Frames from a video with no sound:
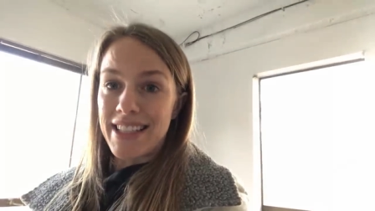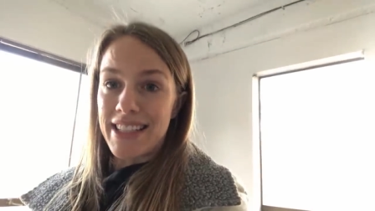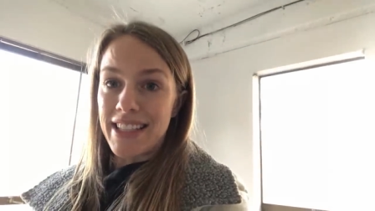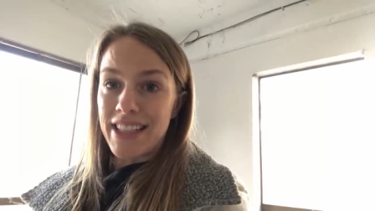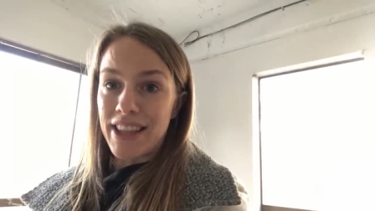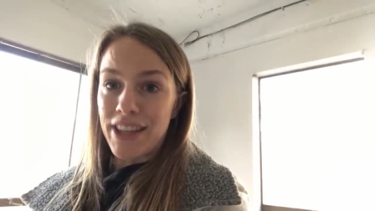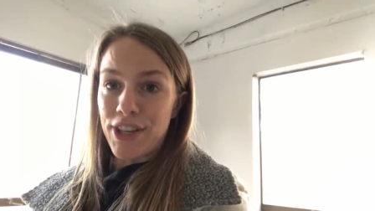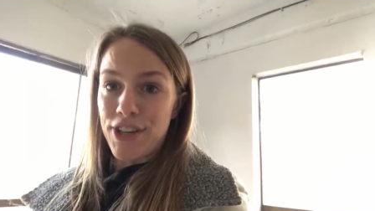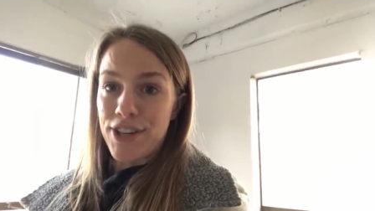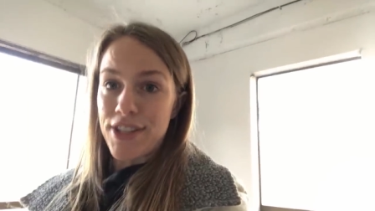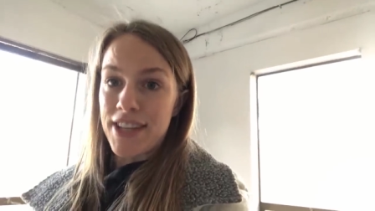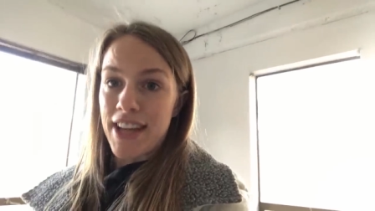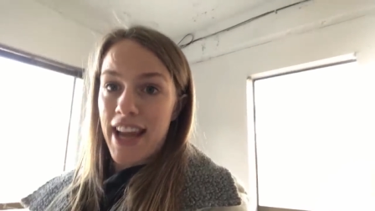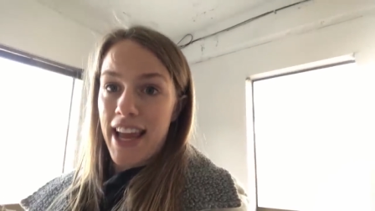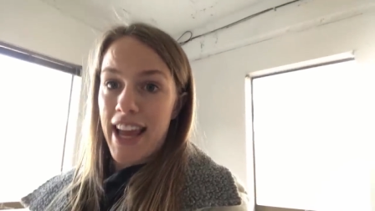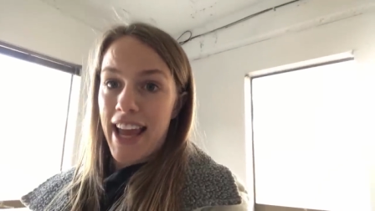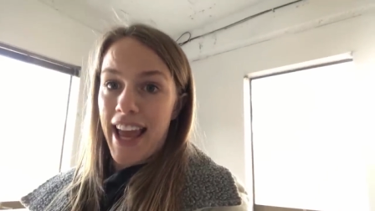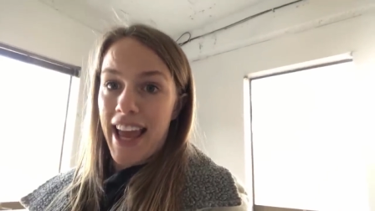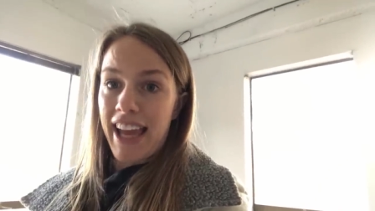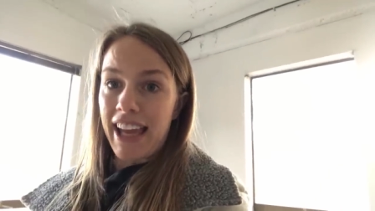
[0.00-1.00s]
on
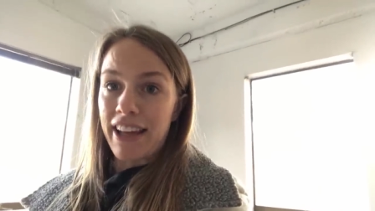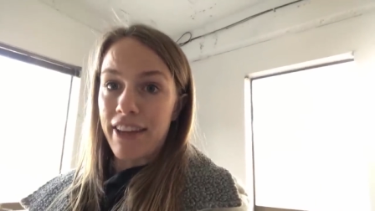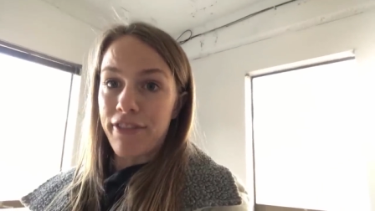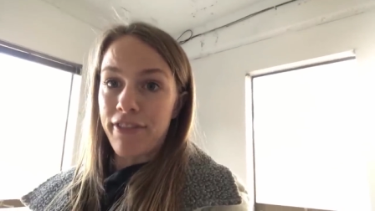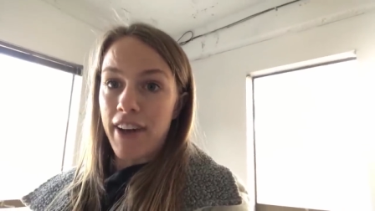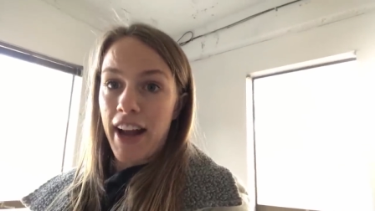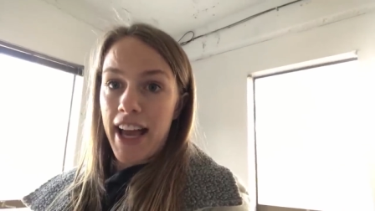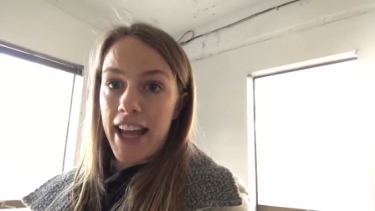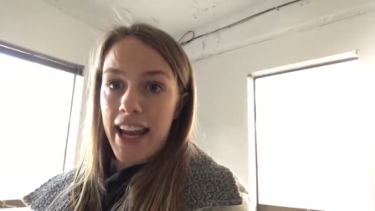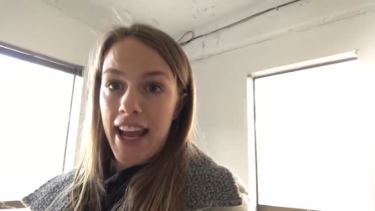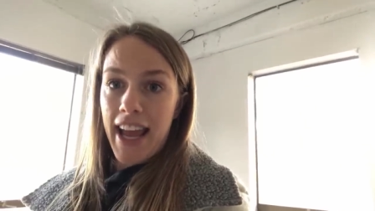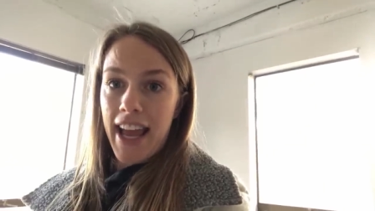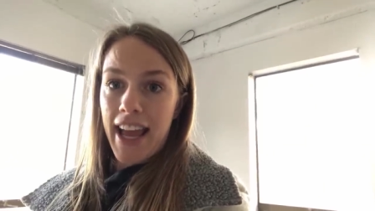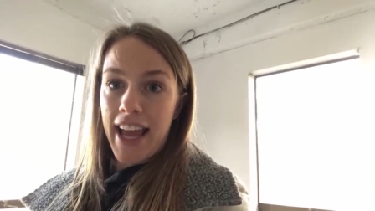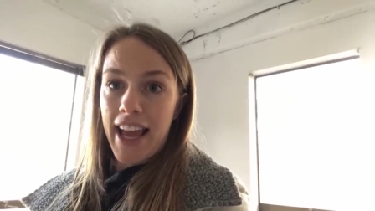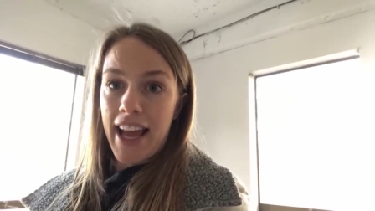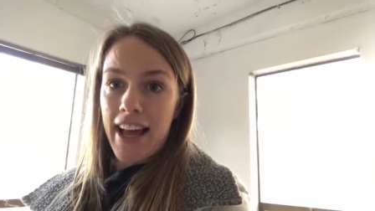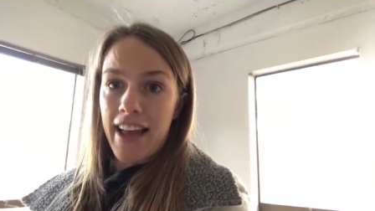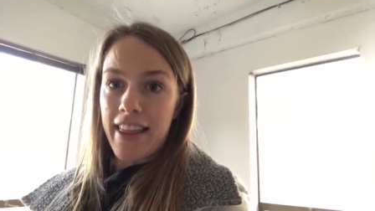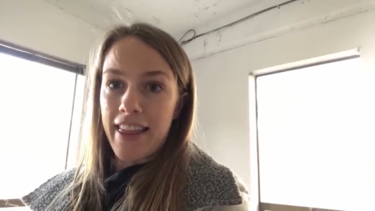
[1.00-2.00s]
thursday and
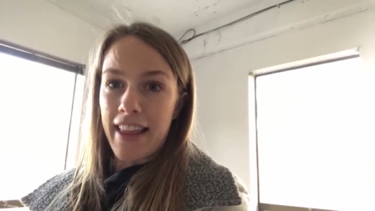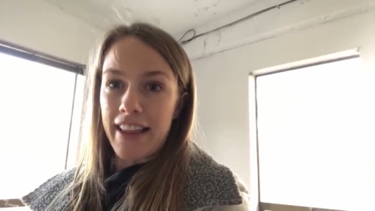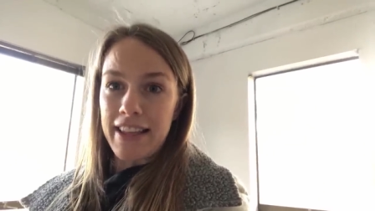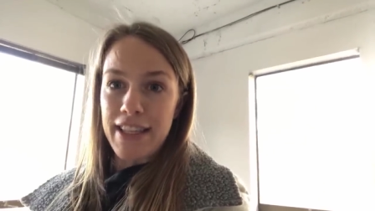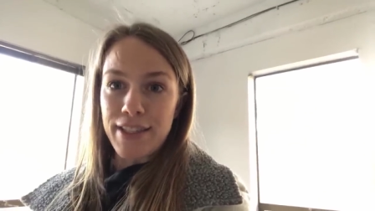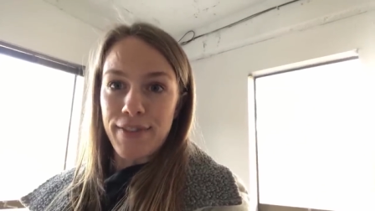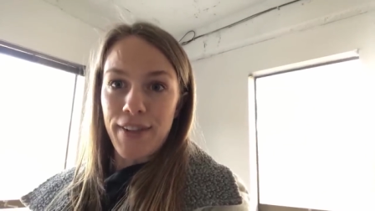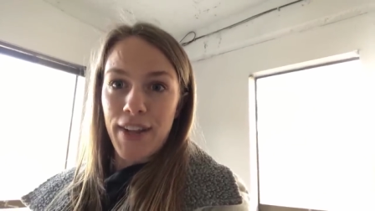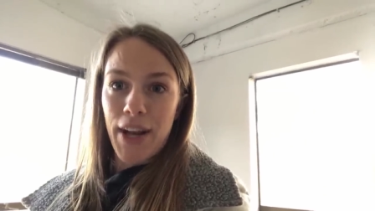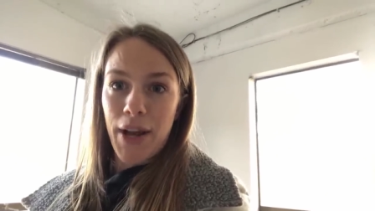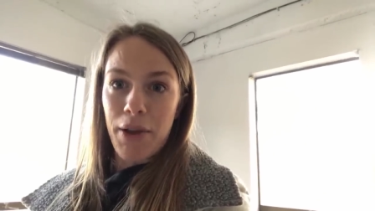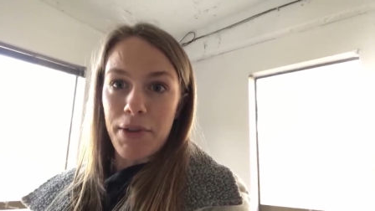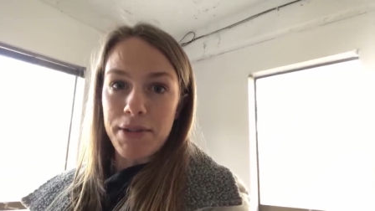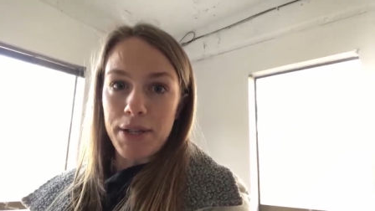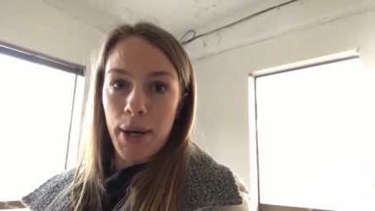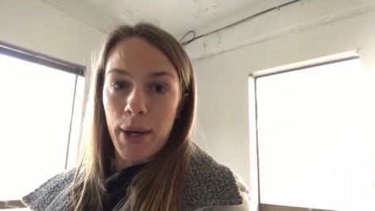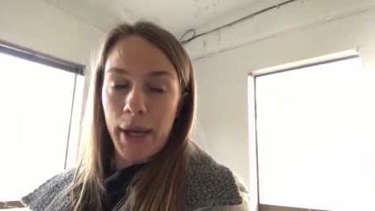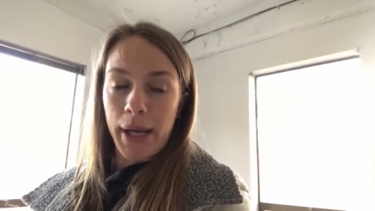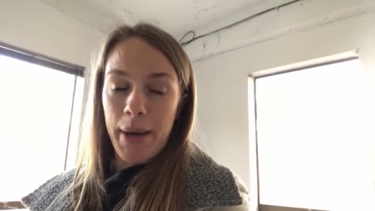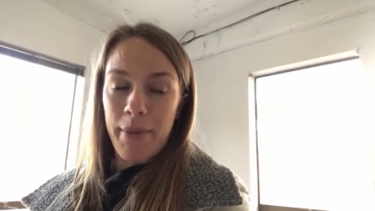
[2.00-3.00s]
friday i think this video is
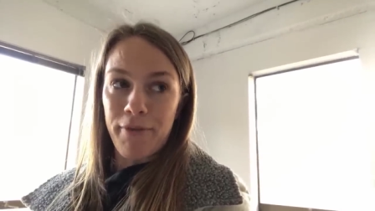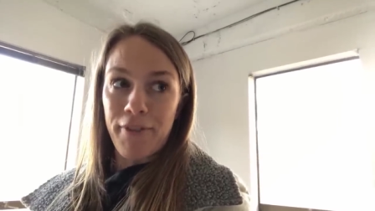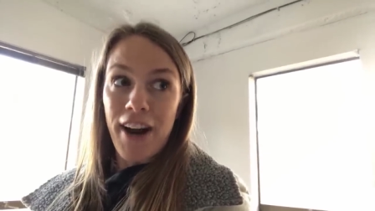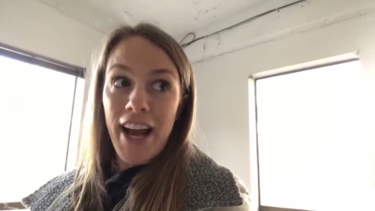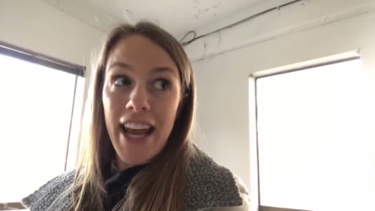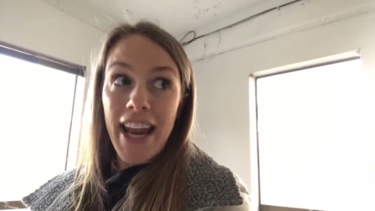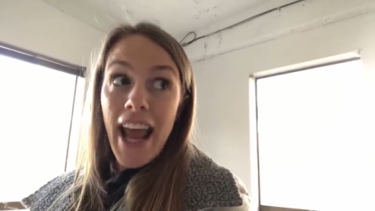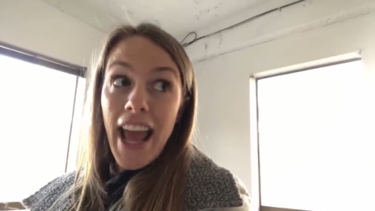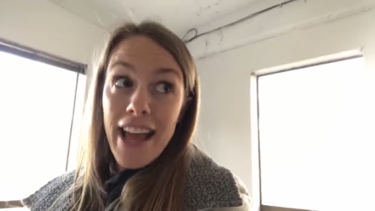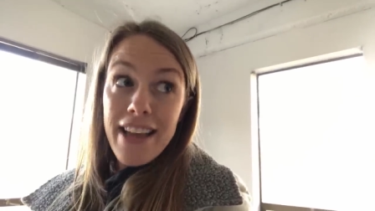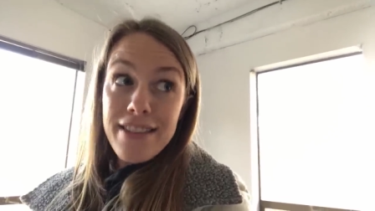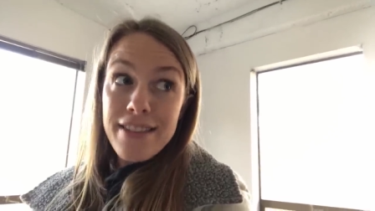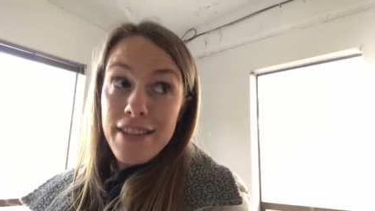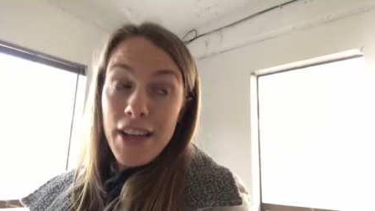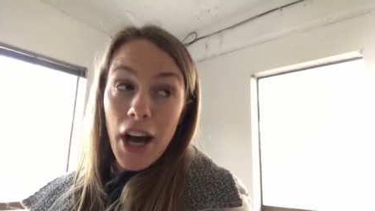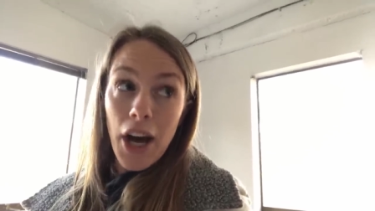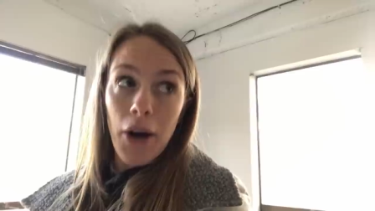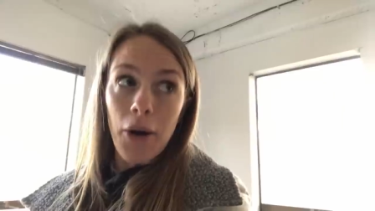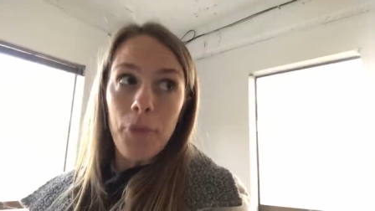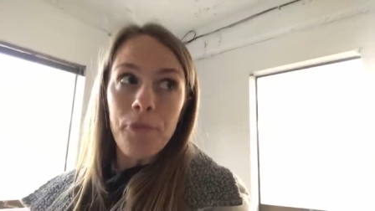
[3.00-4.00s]
going up friday
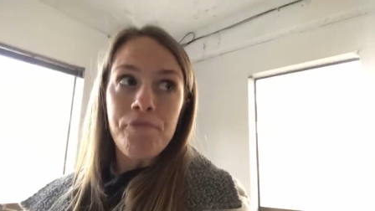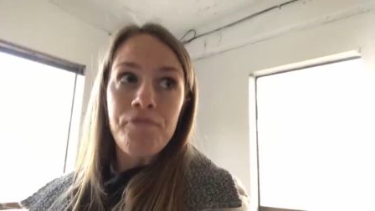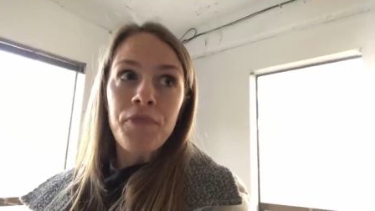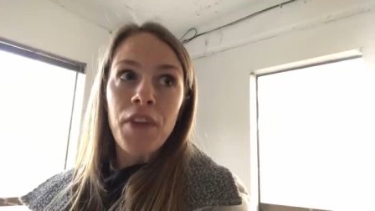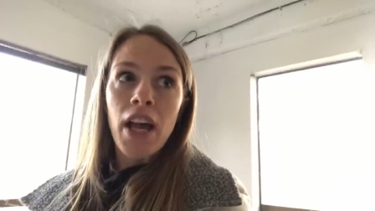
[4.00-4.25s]
so